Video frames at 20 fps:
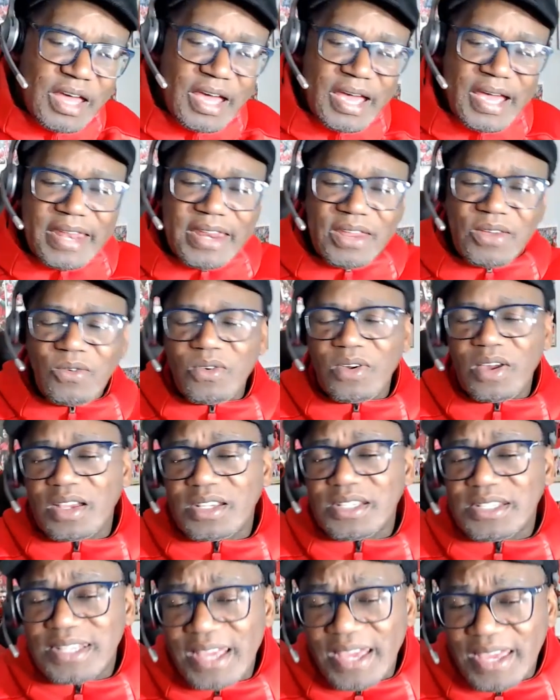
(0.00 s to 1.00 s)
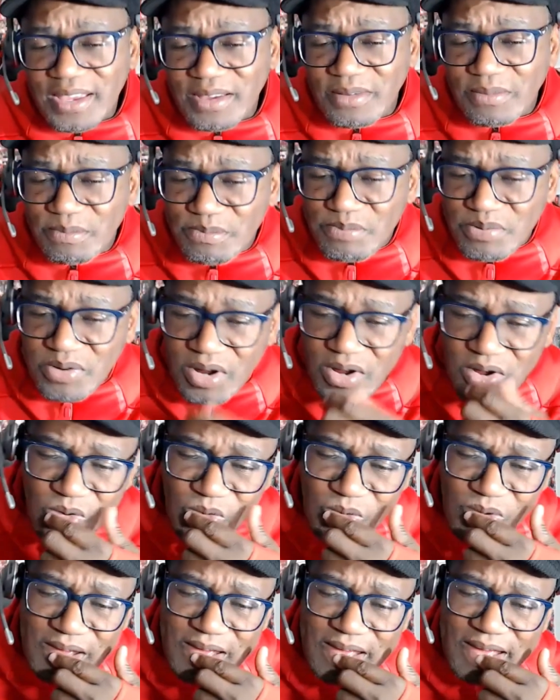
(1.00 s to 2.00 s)
And it was like,
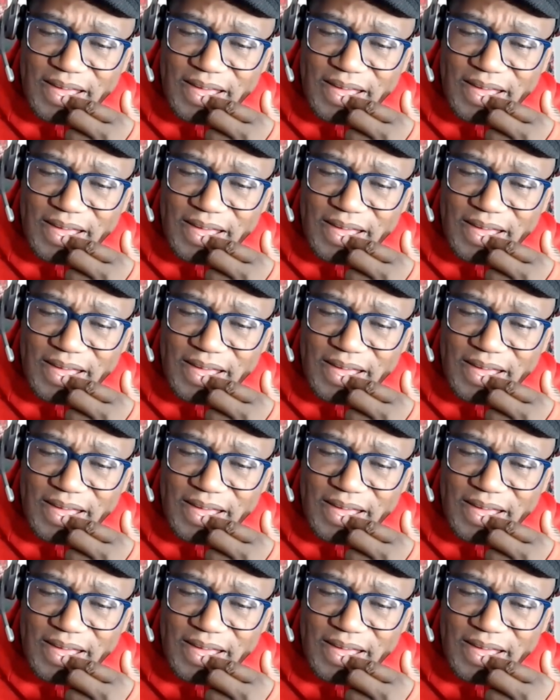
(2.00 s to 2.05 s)
bro,